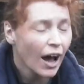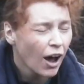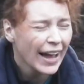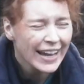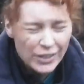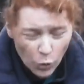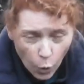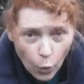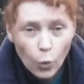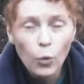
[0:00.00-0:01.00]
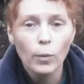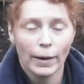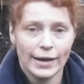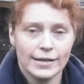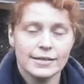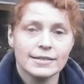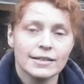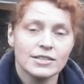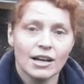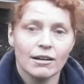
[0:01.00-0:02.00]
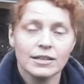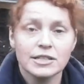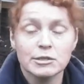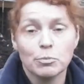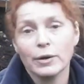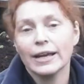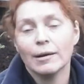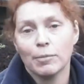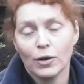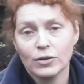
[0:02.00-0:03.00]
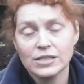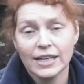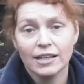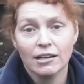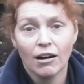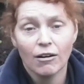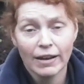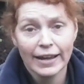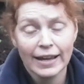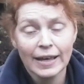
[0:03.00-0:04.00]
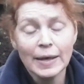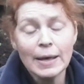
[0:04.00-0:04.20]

I had always done spring planting garlic